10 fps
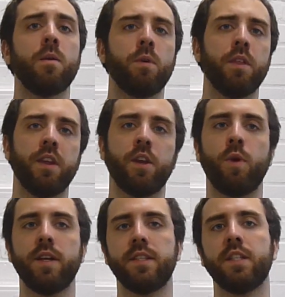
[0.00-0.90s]
with
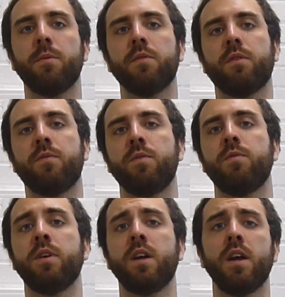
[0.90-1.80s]
increasing demand for
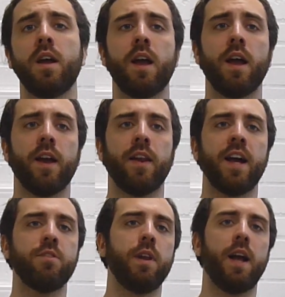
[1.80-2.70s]
food, and
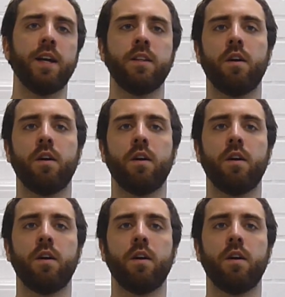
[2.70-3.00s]
has relied